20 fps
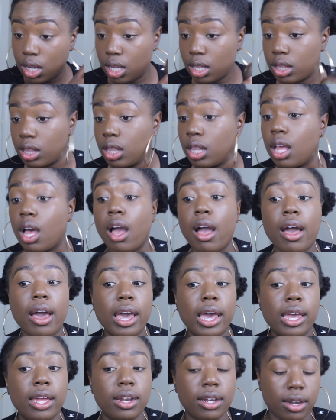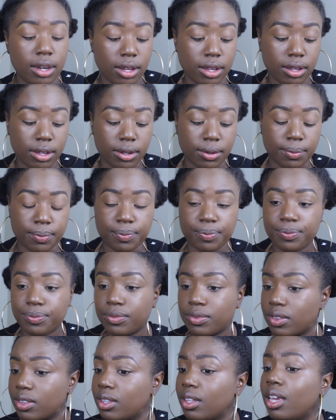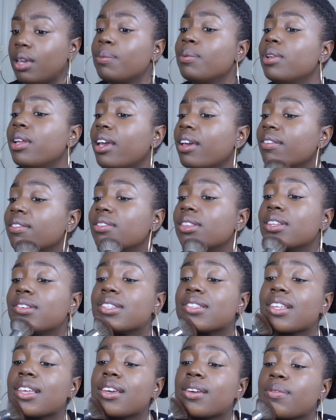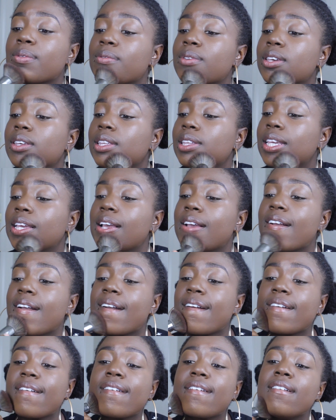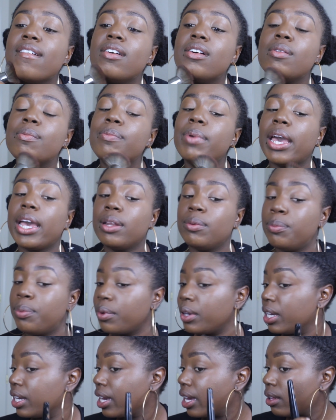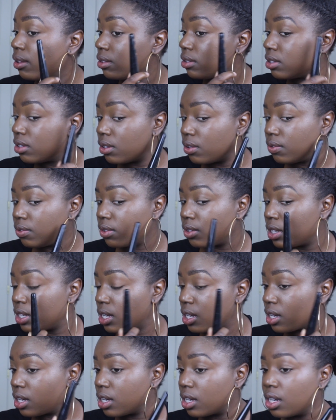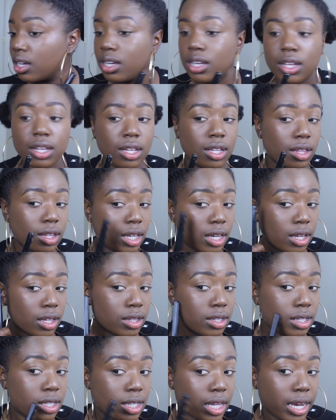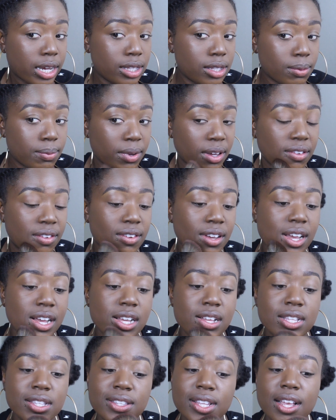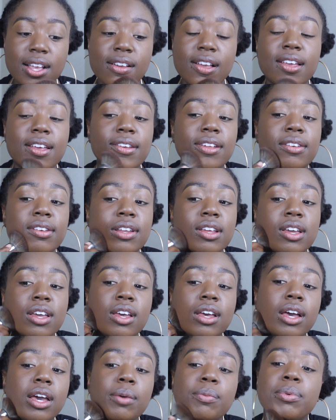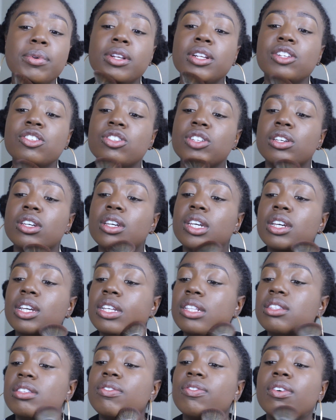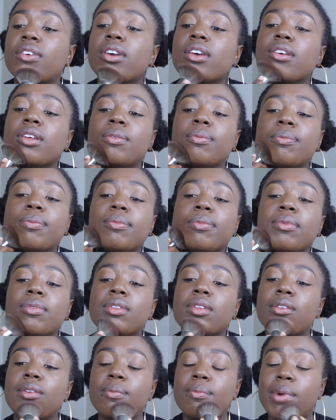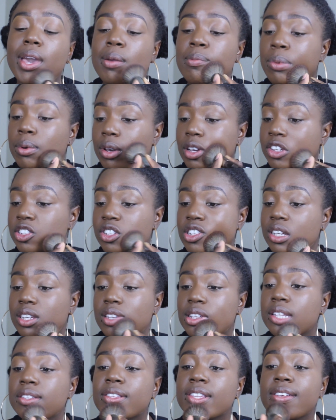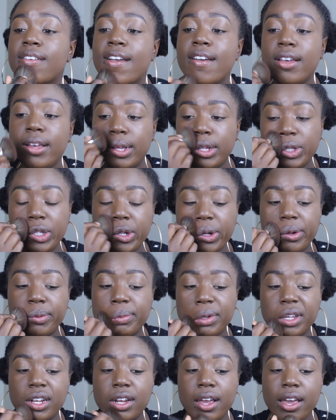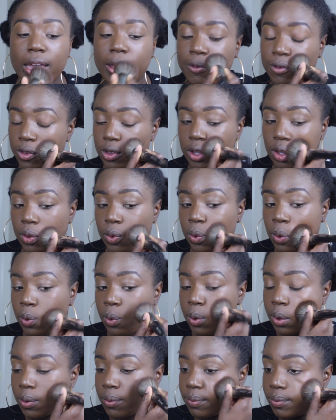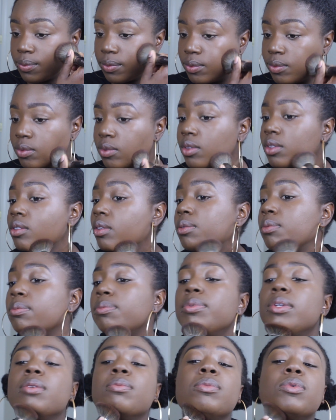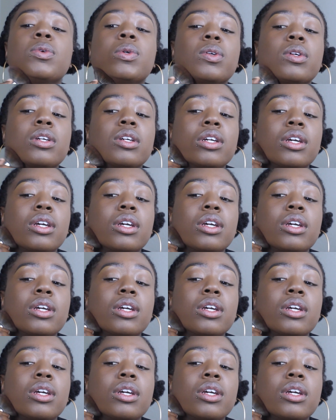a lot. I've been having these like really bad breakouts over here, like on the sides of my face, and I'm pretty sure it's from my brushes, so I'm gonna have to be more